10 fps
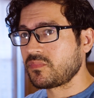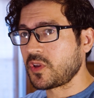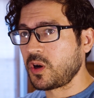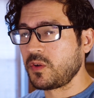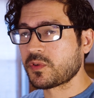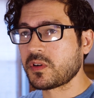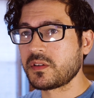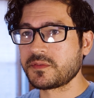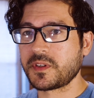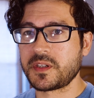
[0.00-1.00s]

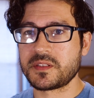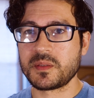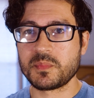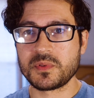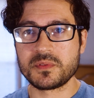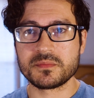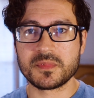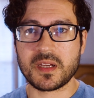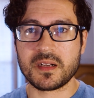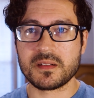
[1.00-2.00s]
Overall, very simple,
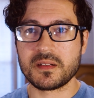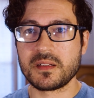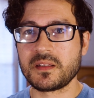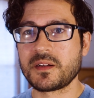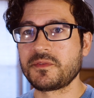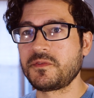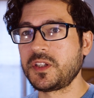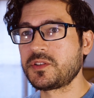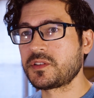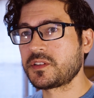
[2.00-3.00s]
not a lot of
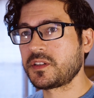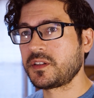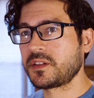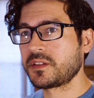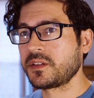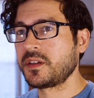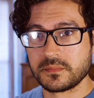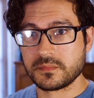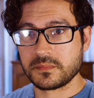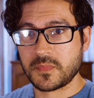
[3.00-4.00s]
features here.
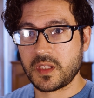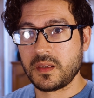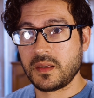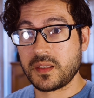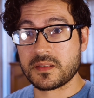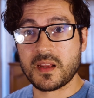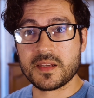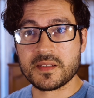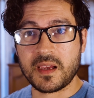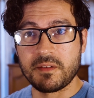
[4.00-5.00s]
It's
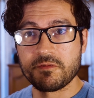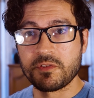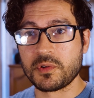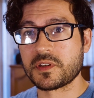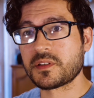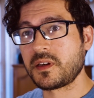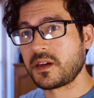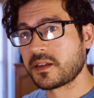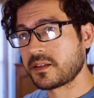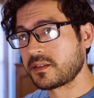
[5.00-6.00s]
nice to have focus
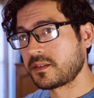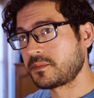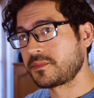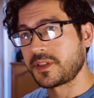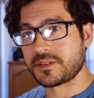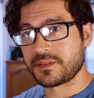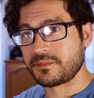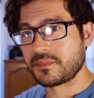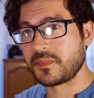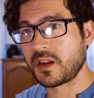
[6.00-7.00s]
lock. That's
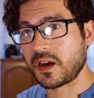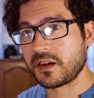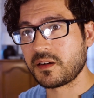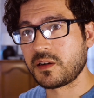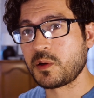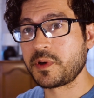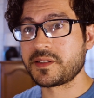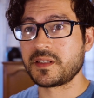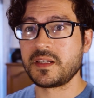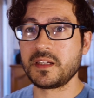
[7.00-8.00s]
not always
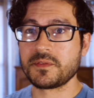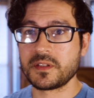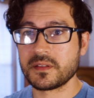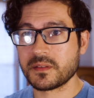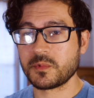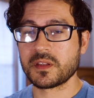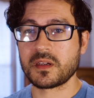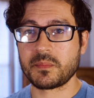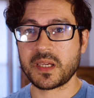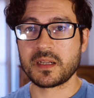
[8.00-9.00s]
a given with
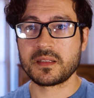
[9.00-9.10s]
compact